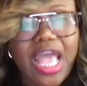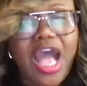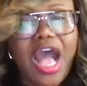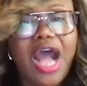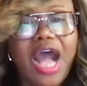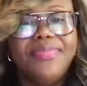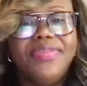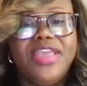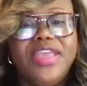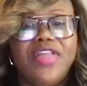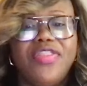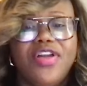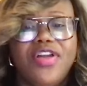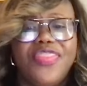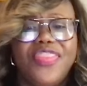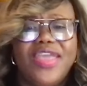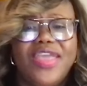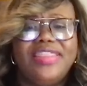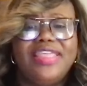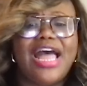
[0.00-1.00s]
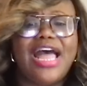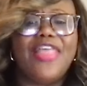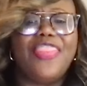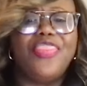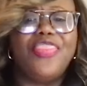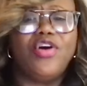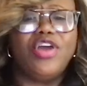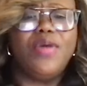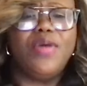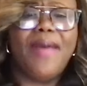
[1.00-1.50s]
Um, the other thing that I
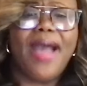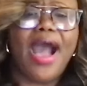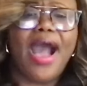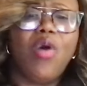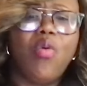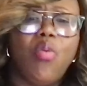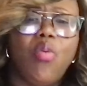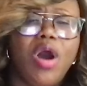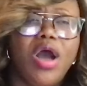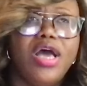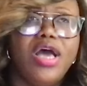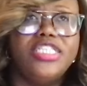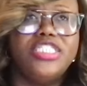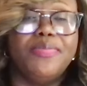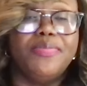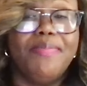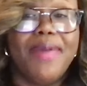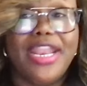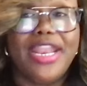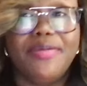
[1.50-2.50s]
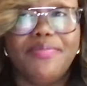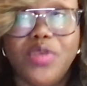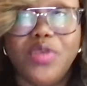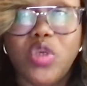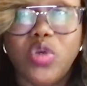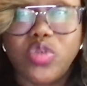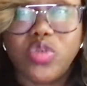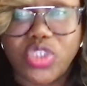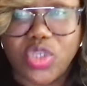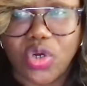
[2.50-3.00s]
thought about was
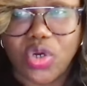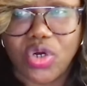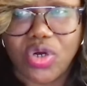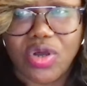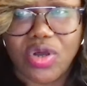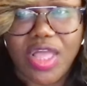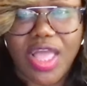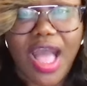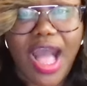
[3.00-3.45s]
Metamucil.